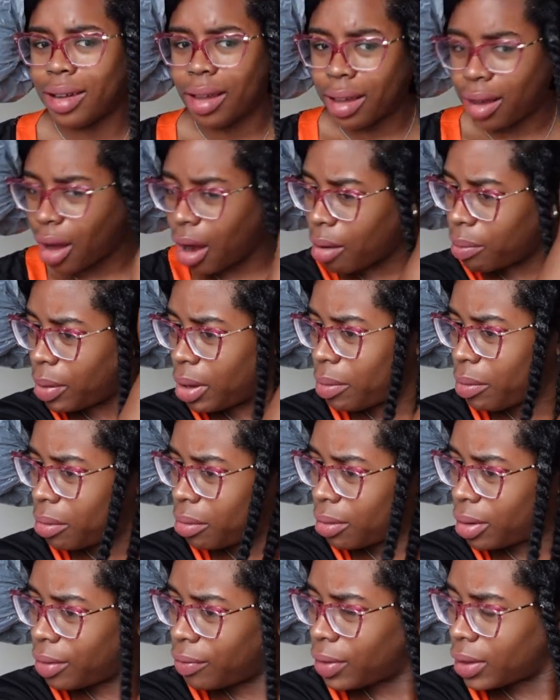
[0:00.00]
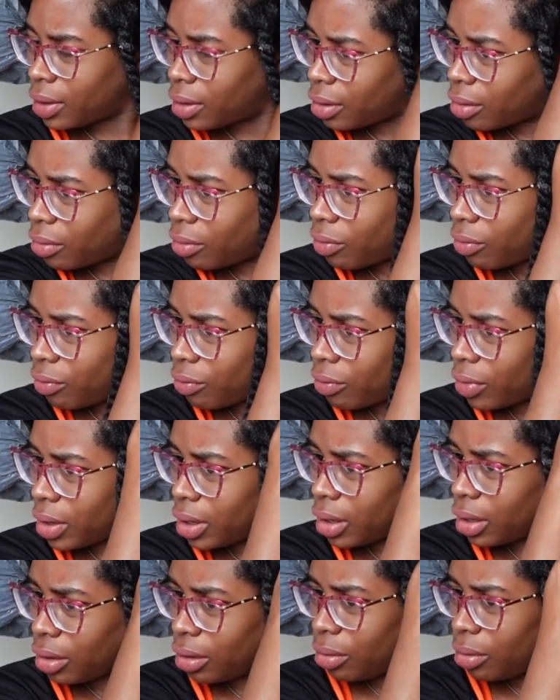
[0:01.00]
Like, are people even still
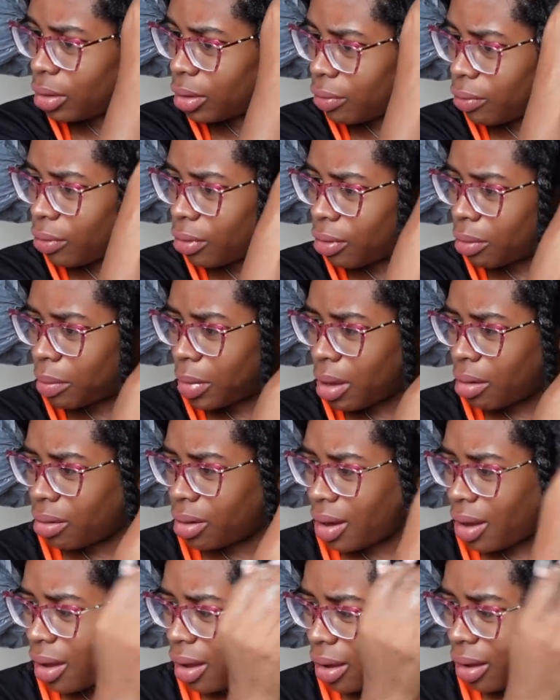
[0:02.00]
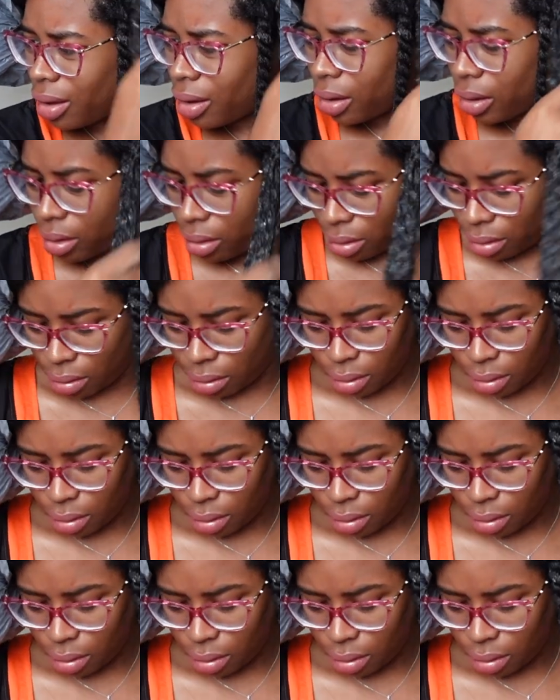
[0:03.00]
really using formaldehyde?